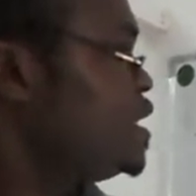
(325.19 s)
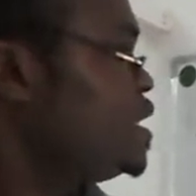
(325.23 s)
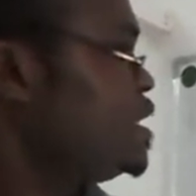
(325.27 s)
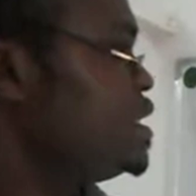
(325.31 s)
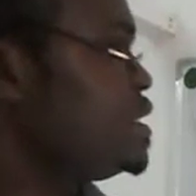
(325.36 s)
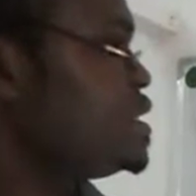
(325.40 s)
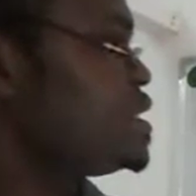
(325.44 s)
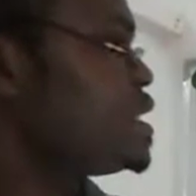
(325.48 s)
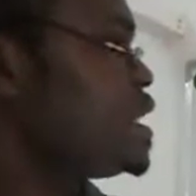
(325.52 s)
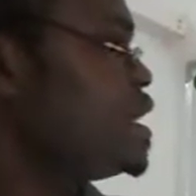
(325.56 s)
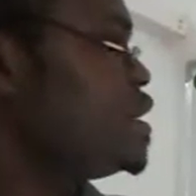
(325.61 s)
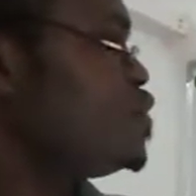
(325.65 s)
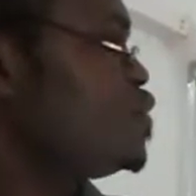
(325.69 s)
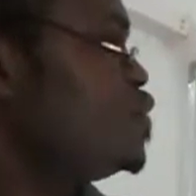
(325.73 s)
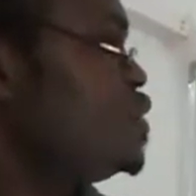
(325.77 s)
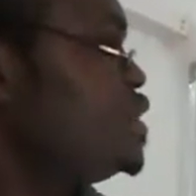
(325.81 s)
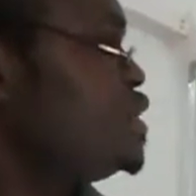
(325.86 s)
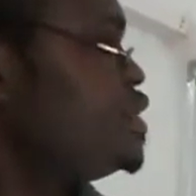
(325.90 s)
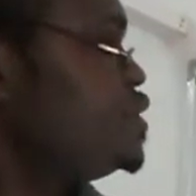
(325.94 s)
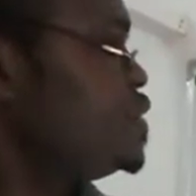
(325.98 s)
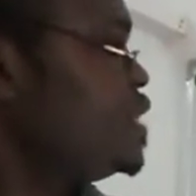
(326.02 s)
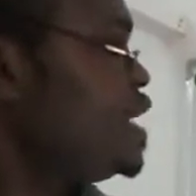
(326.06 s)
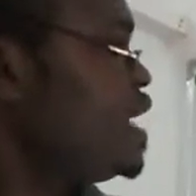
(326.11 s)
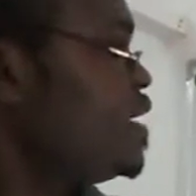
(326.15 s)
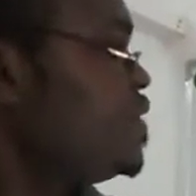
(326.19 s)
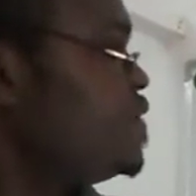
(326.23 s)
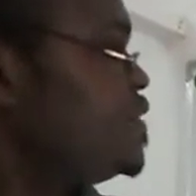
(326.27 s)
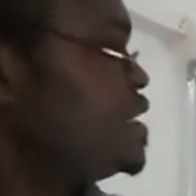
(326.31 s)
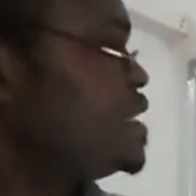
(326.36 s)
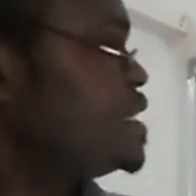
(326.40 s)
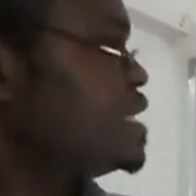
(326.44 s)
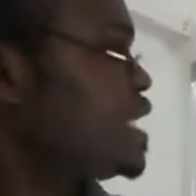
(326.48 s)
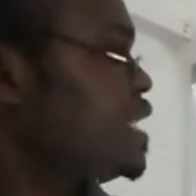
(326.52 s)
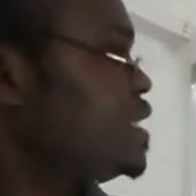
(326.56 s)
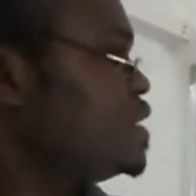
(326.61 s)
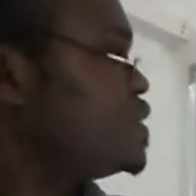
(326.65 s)
inside which you have
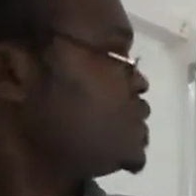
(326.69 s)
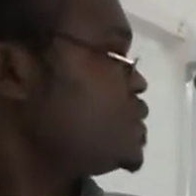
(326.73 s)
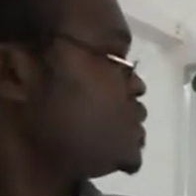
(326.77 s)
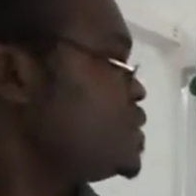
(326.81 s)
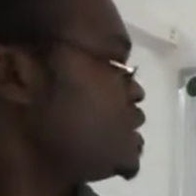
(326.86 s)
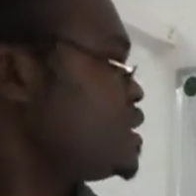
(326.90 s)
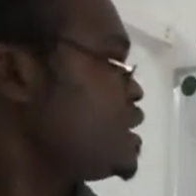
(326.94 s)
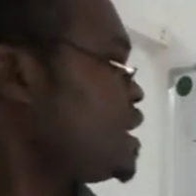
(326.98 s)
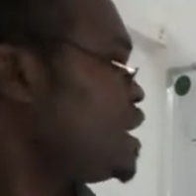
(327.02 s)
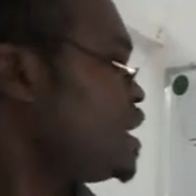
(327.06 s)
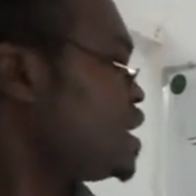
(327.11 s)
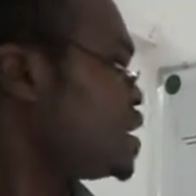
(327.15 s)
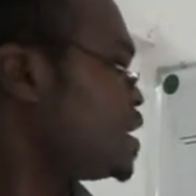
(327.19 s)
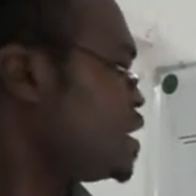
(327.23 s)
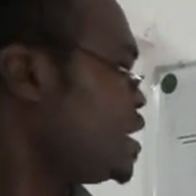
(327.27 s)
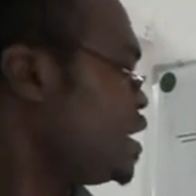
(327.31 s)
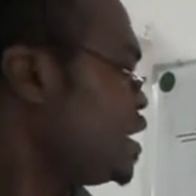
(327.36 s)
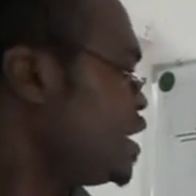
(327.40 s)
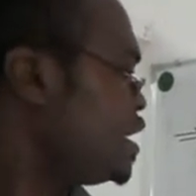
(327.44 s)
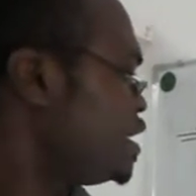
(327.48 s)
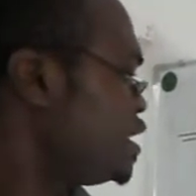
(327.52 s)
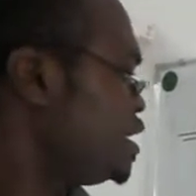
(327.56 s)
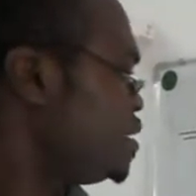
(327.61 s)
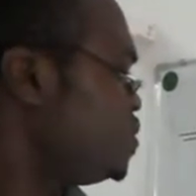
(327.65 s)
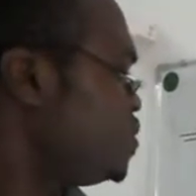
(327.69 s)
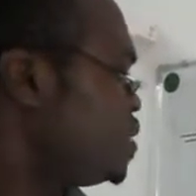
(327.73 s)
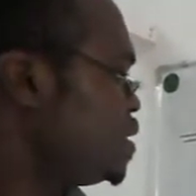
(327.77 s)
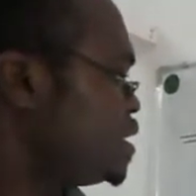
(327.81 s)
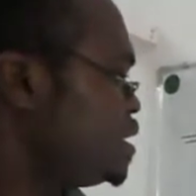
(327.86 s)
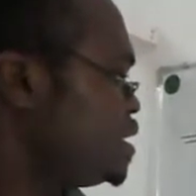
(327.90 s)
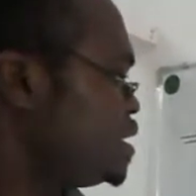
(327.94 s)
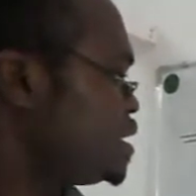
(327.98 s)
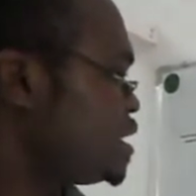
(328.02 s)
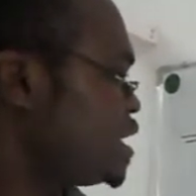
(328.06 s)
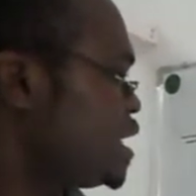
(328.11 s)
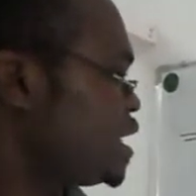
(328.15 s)
the title tag, and the
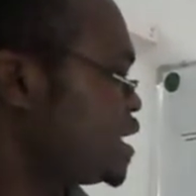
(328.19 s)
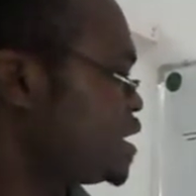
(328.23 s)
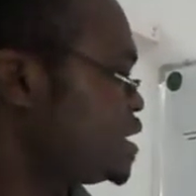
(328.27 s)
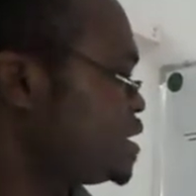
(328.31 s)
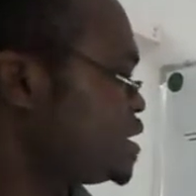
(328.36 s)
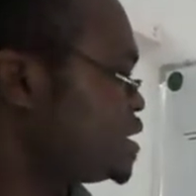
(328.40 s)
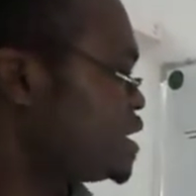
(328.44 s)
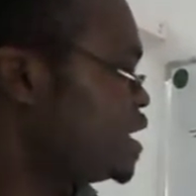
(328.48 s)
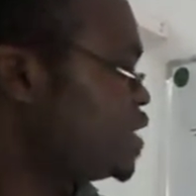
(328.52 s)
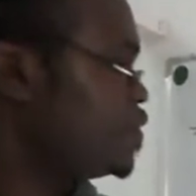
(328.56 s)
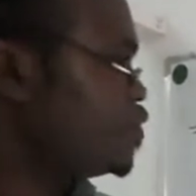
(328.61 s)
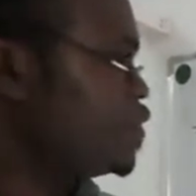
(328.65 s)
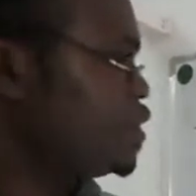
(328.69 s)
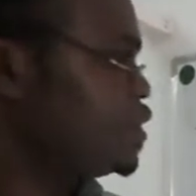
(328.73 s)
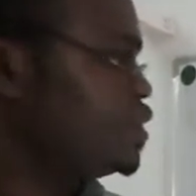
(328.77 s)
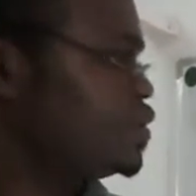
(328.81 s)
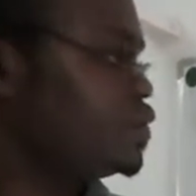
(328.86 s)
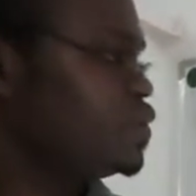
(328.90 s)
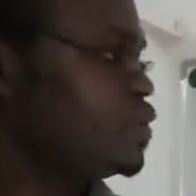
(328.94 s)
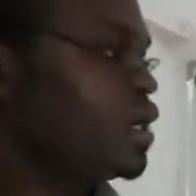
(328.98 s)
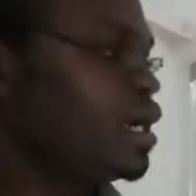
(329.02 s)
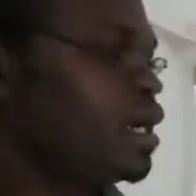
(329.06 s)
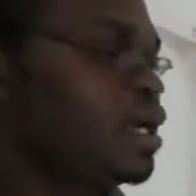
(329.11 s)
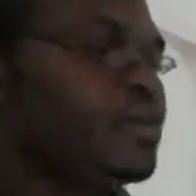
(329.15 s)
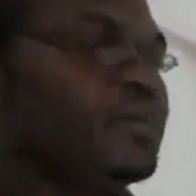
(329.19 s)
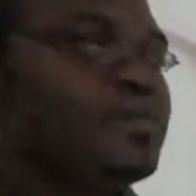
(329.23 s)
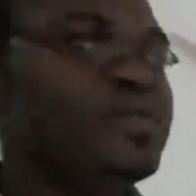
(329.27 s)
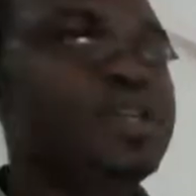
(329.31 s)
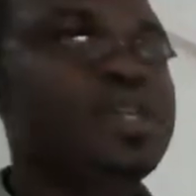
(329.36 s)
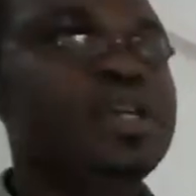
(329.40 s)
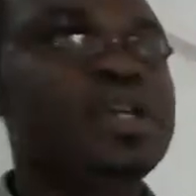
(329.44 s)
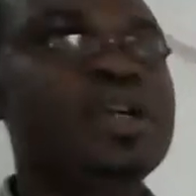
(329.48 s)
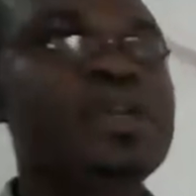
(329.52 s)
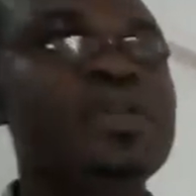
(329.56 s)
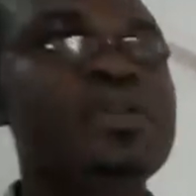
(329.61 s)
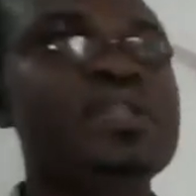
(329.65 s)
body tag, inside which you have
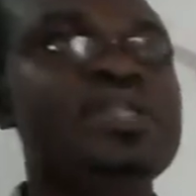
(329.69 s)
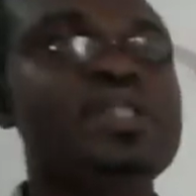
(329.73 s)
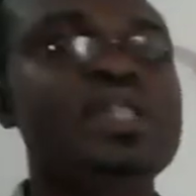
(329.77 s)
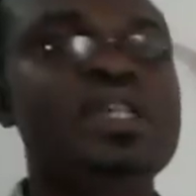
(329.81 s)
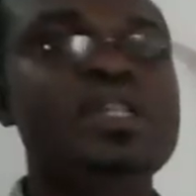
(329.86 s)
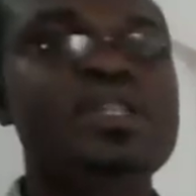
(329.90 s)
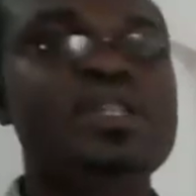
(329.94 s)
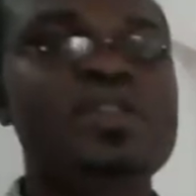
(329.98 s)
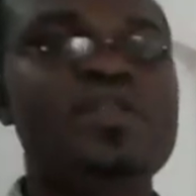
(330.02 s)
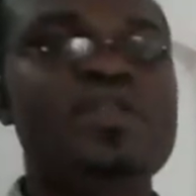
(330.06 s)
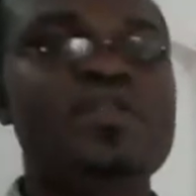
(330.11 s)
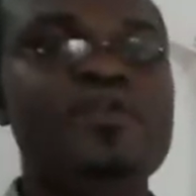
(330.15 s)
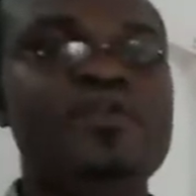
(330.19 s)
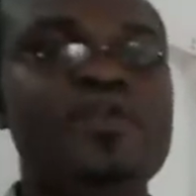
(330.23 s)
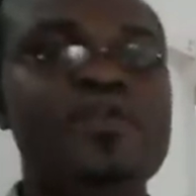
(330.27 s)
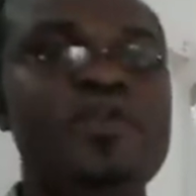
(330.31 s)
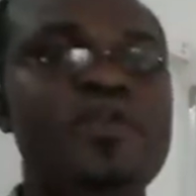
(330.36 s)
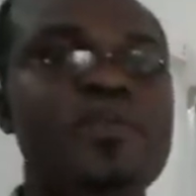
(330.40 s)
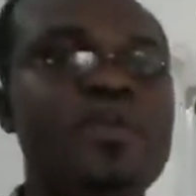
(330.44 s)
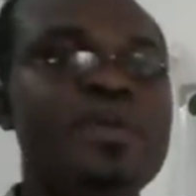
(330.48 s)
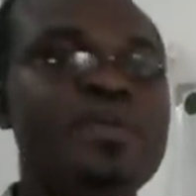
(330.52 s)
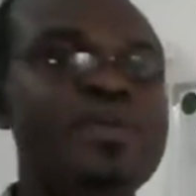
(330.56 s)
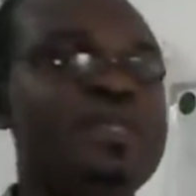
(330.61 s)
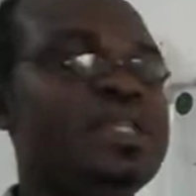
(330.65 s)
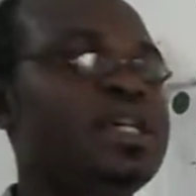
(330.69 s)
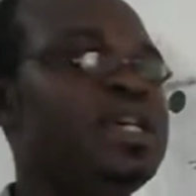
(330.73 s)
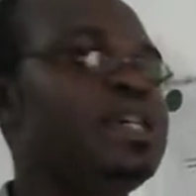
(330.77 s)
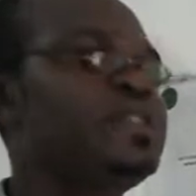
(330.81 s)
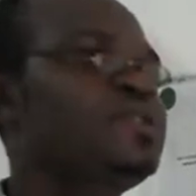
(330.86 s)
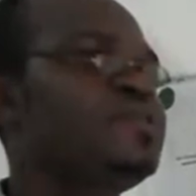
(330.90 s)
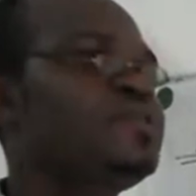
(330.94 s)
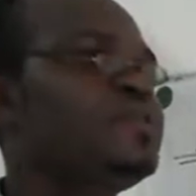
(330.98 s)
the content of your website.